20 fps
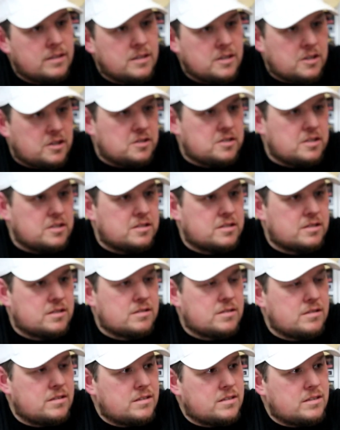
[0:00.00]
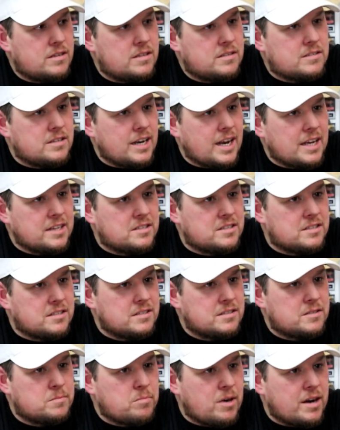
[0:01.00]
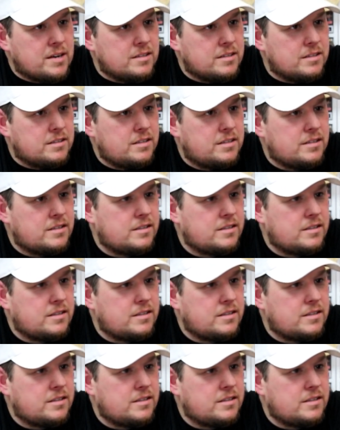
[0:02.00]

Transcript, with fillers: Because it's, it's a license, branded.